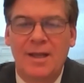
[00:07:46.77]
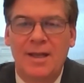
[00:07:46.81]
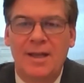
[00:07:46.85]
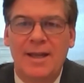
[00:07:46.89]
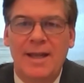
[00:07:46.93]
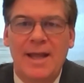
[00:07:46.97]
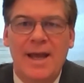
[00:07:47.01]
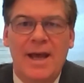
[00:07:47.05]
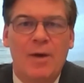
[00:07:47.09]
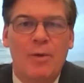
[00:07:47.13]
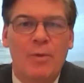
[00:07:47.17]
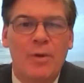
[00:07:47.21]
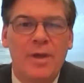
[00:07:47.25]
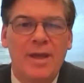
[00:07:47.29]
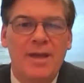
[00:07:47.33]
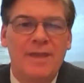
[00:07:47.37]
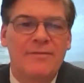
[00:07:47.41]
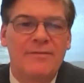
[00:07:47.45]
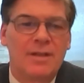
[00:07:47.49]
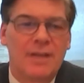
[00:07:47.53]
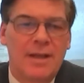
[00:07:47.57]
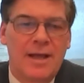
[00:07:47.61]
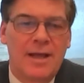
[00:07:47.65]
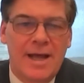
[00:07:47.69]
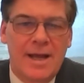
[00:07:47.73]
Now, we
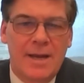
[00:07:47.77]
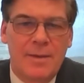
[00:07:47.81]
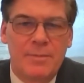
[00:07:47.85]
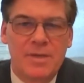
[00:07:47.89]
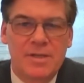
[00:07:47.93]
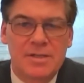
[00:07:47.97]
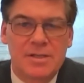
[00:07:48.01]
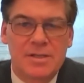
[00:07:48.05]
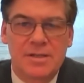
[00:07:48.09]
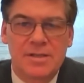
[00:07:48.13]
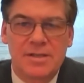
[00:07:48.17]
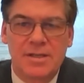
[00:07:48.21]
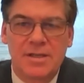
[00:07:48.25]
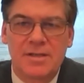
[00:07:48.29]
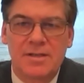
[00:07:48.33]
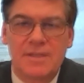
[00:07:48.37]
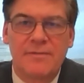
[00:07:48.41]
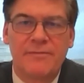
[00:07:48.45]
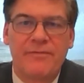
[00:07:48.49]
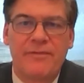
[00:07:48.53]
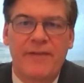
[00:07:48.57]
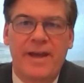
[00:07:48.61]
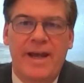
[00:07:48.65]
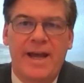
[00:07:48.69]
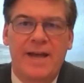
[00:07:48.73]
have a lot of businesses.
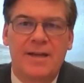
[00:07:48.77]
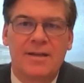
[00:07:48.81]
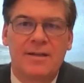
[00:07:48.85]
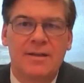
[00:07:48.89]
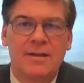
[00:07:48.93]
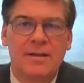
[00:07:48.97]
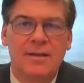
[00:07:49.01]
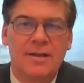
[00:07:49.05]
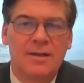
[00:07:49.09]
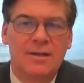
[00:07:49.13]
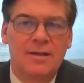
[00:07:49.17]
In fact,